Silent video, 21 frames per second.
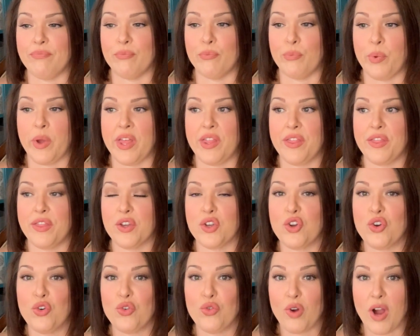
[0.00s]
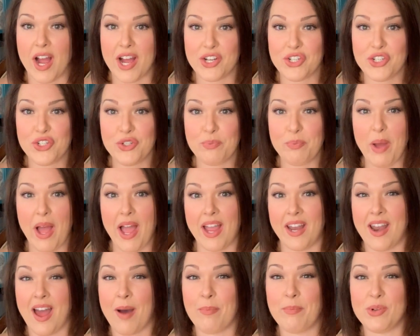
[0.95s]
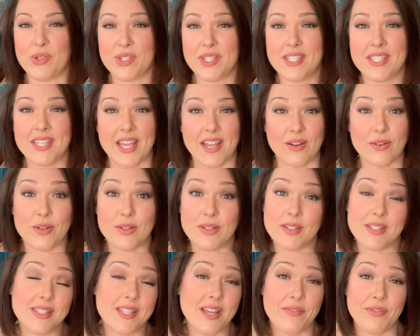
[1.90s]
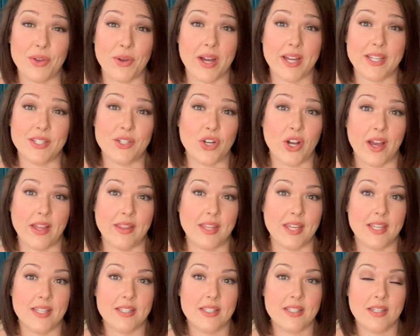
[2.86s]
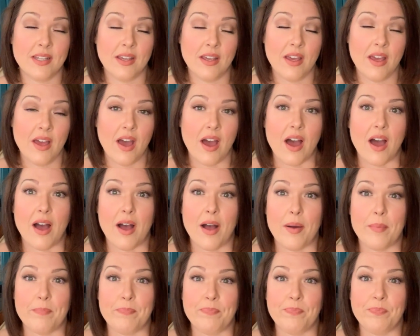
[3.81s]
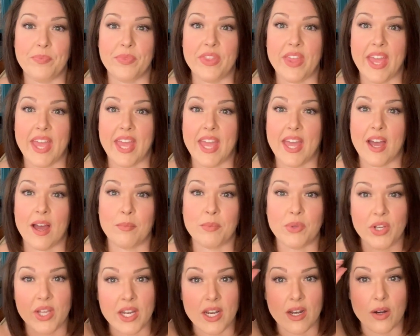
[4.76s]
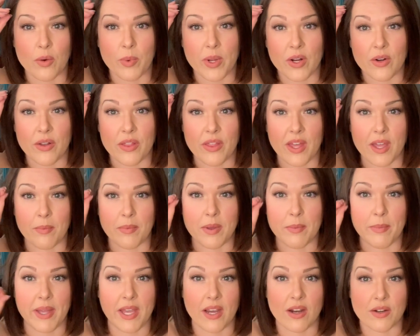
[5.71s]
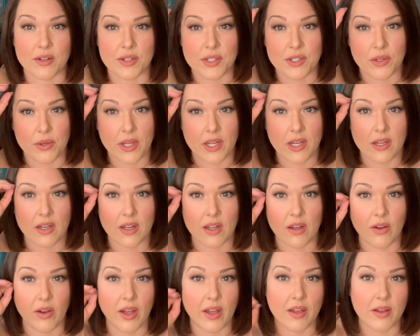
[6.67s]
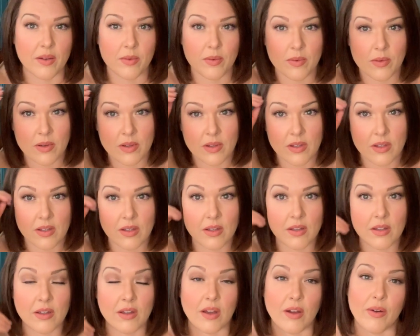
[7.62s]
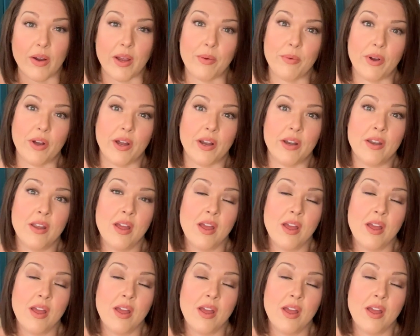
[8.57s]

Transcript: with Crush pineapple singles. Have you guys tried these? I'm looking at a weird thing that my hair is doing. Okay. All right, we're good.